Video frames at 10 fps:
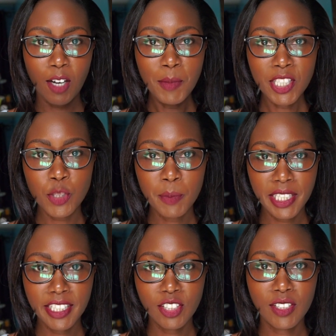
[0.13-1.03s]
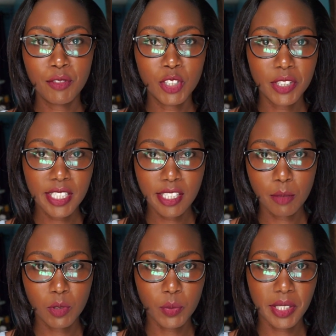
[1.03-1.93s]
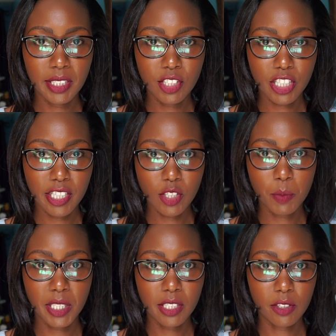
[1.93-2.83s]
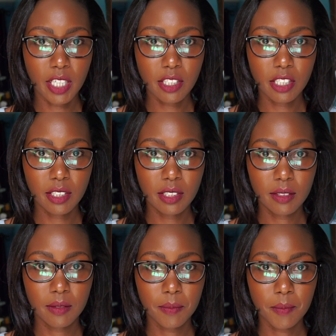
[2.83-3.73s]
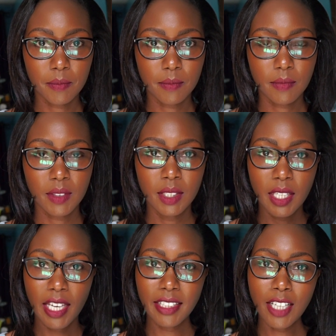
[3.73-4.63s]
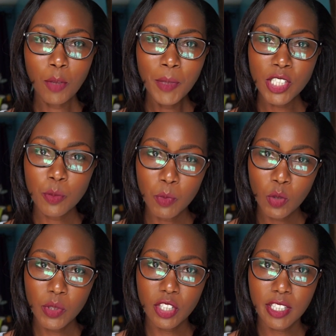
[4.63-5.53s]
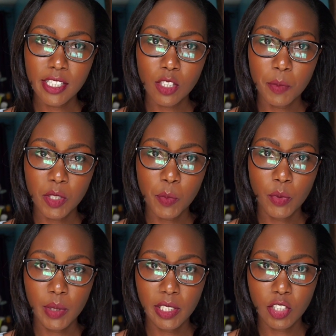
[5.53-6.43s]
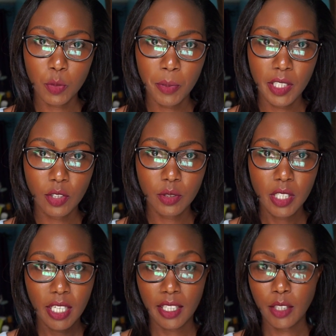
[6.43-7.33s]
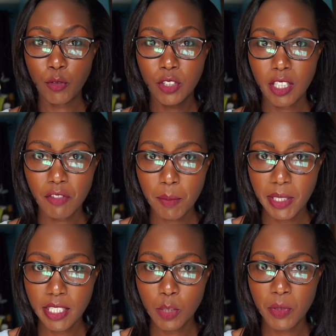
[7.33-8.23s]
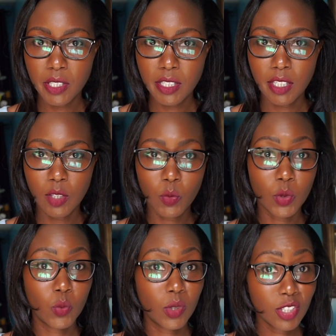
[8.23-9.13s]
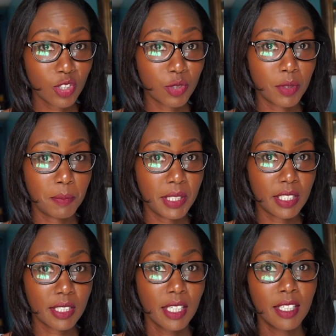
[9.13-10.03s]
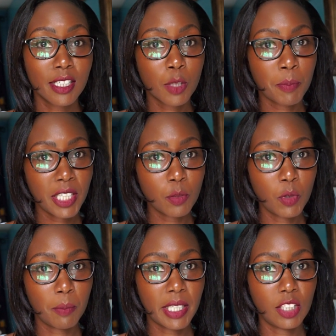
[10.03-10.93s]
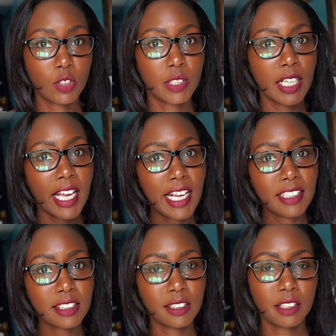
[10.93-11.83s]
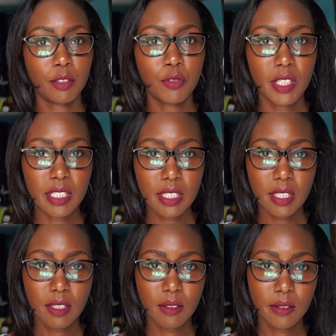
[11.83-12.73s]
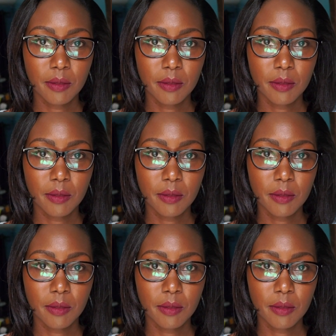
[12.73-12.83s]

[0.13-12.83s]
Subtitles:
How much money are you leaving on the table with each customer interaction? And how much more would your customers be willing to pay you if you gave them an experience that they would want to repeat, spend more money on, and tell their friends?